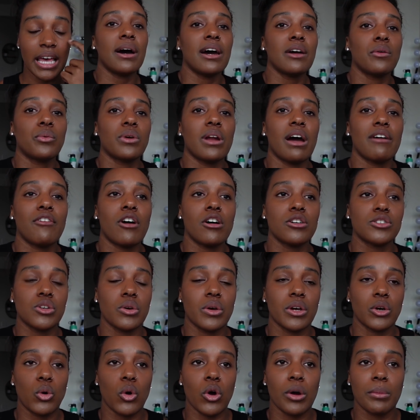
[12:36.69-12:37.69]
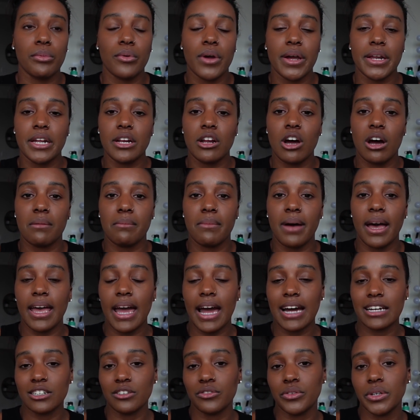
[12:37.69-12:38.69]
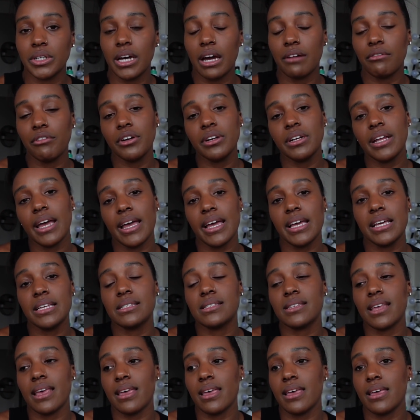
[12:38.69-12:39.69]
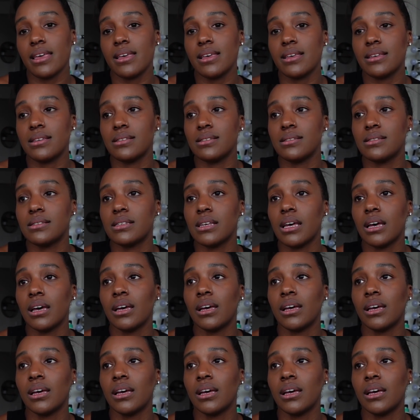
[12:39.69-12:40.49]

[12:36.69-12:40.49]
But what I've also incorporated on my active recovery days is